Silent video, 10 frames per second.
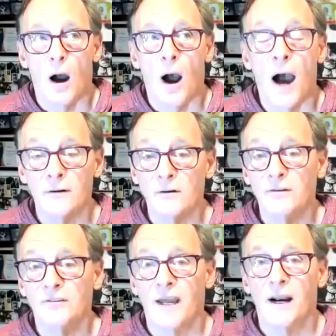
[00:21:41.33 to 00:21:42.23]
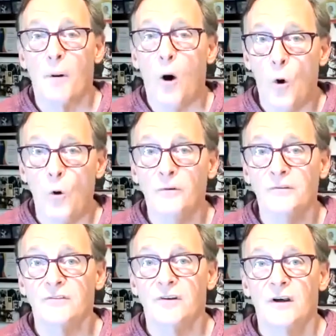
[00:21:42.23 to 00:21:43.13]
honors and
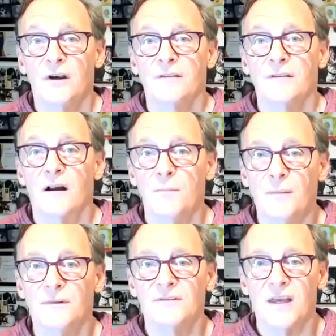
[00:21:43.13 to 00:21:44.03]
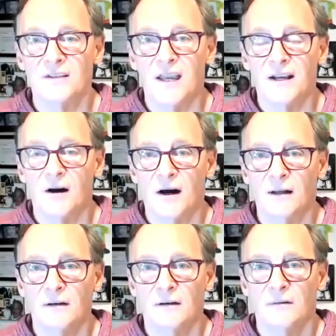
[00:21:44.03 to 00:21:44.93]
upholds the commitments they take
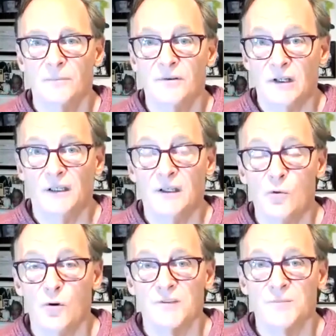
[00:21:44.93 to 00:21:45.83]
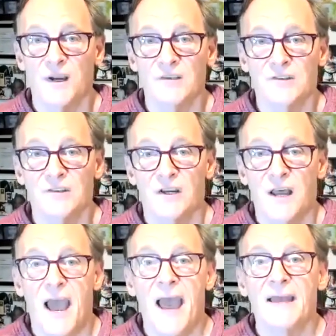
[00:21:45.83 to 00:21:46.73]
on, particularly in the workspace,
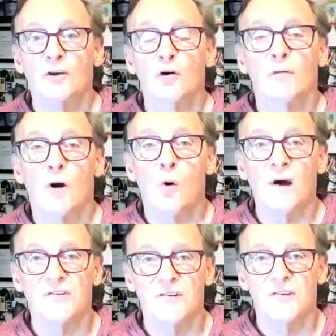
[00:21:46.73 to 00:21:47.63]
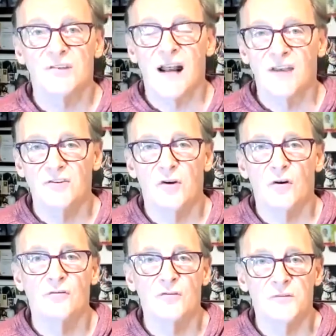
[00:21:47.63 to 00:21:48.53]
and your request is that as you
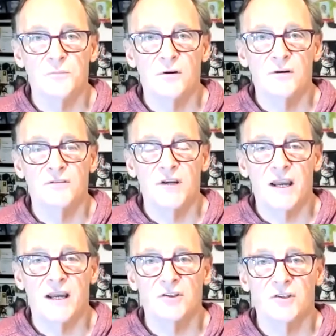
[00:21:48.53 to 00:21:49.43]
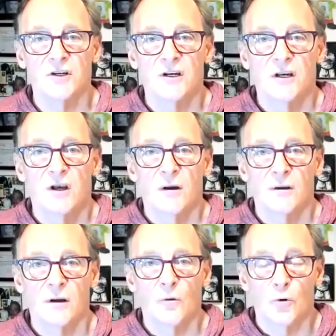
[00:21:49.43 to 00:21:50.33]
go through this period of change,
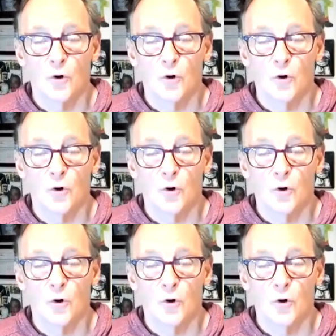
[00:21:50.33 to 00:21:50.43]
you know,